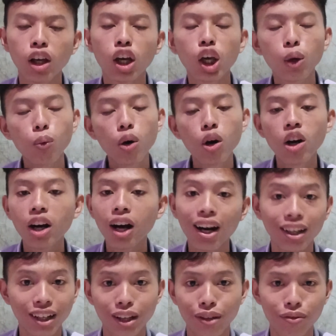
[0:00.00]
He worked
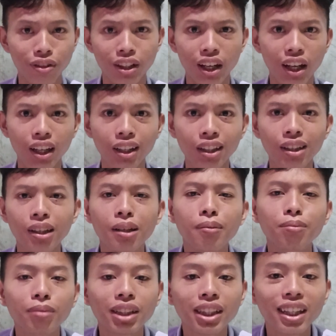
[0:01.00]
hard every day,
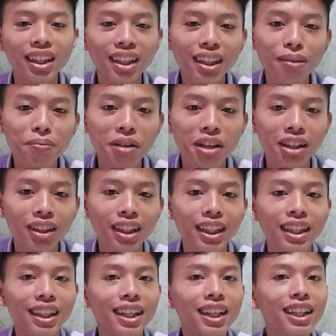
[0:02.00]
but he
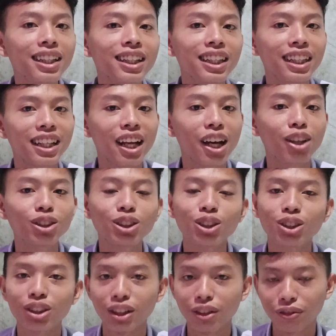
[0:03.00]
barely earned enough
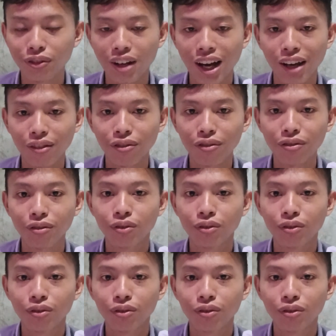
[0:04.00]
to survive.